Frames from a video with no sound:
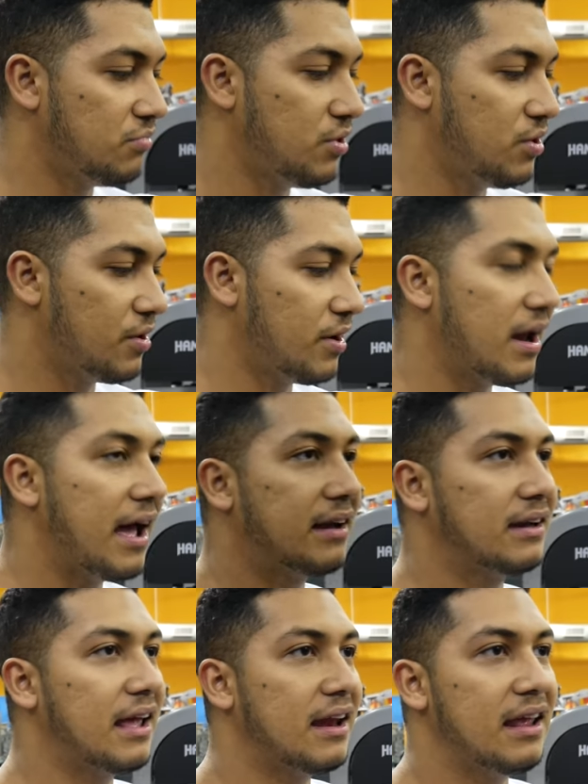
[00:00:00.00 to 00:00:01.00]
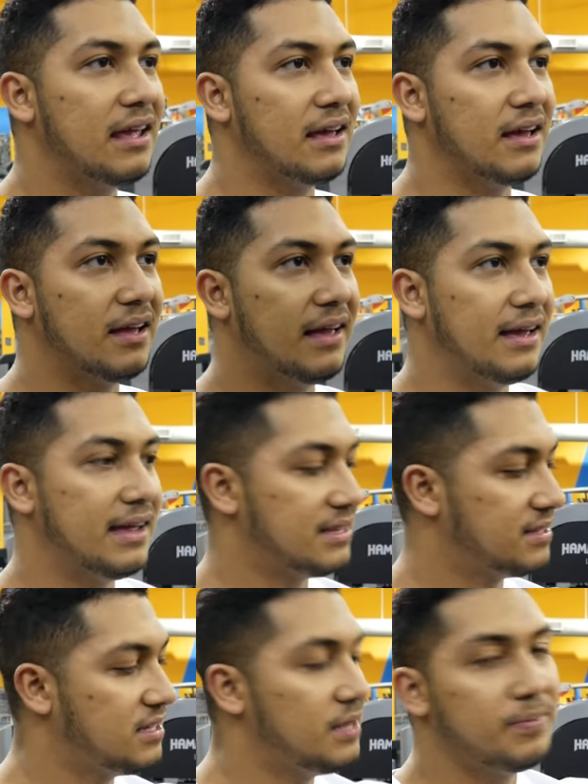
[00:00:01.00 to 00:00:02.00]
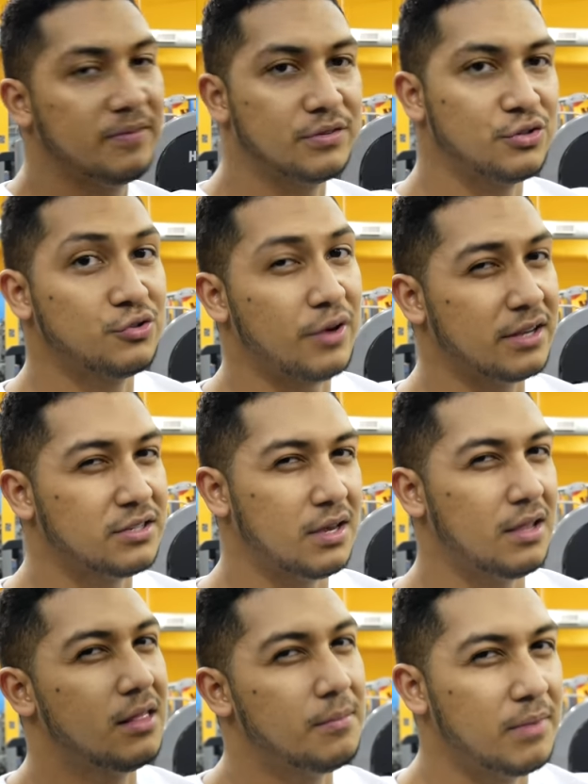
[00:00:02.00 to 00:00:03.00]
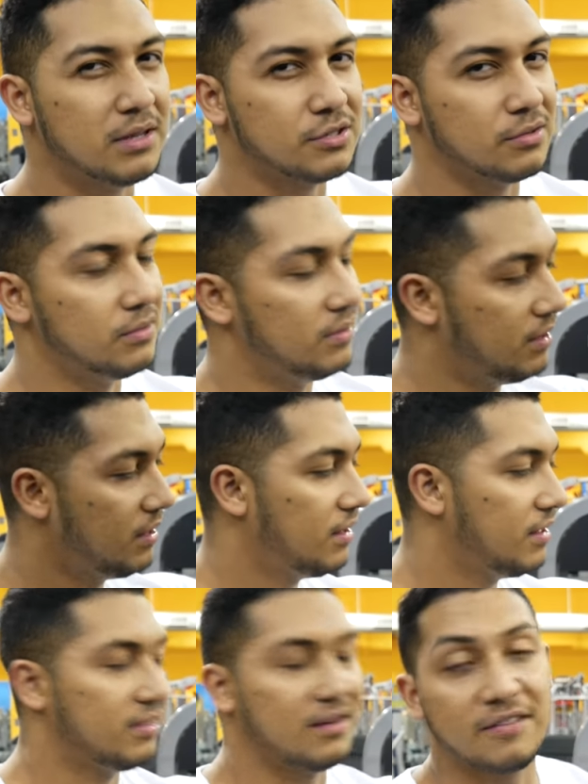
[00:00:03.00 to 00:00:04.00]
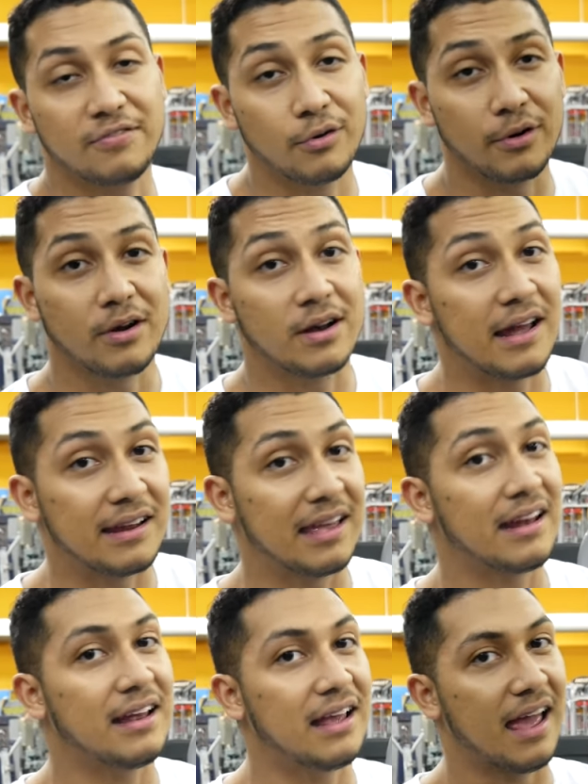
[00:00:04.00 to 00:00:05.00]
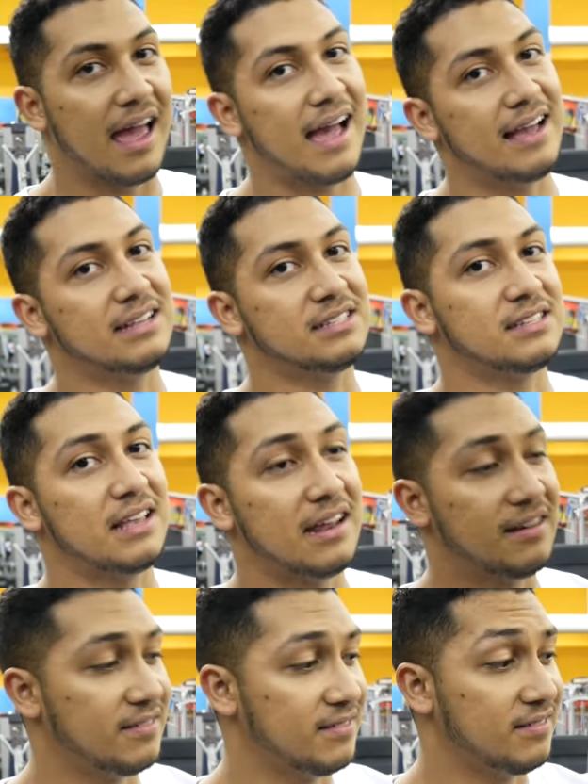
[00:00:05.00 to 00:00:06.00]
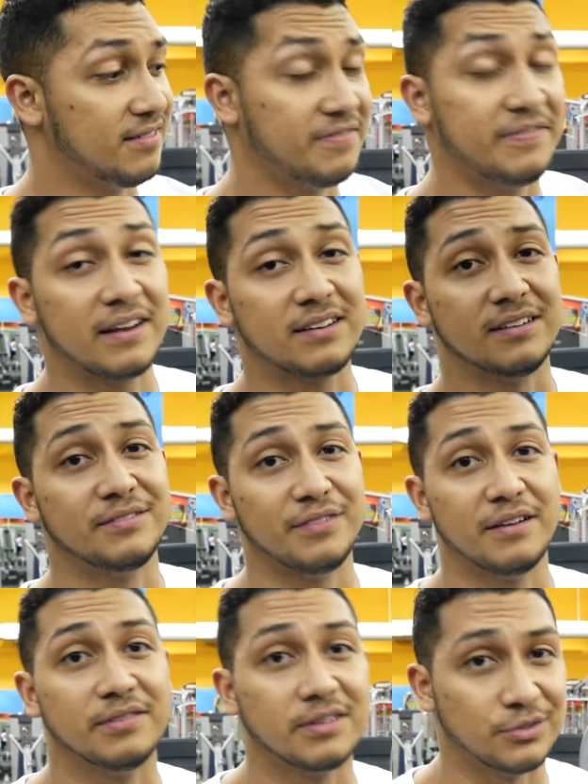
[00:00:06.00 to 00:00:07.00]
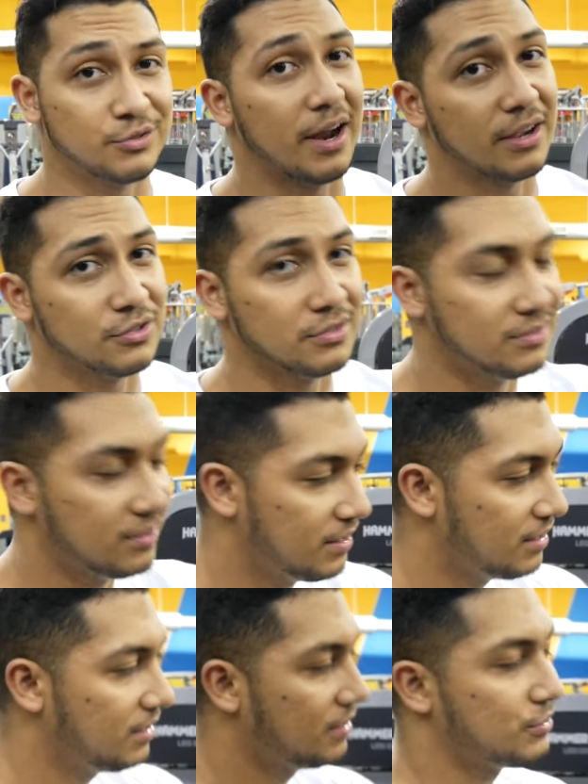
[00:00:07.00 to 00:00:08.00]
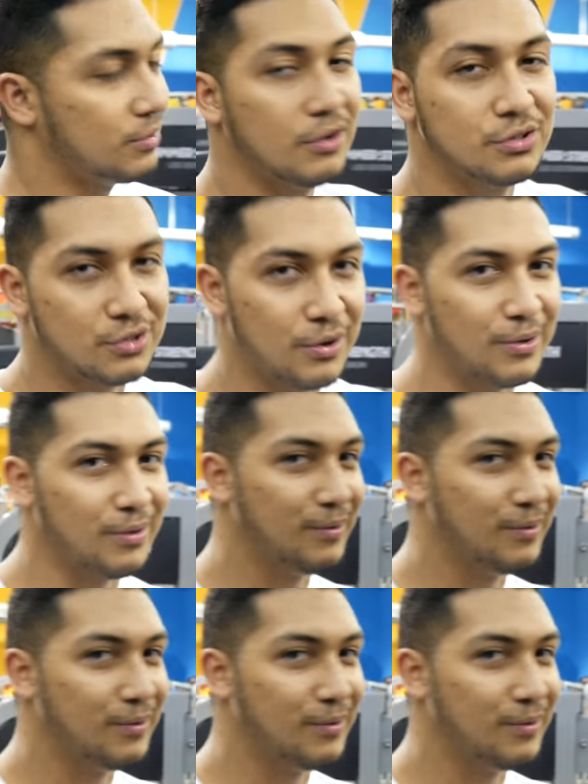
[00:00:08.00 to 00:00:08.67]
you're not getting as deep of a stretch in the muscle, therefore you're not getting as an effective of a contraction. So I'll show you.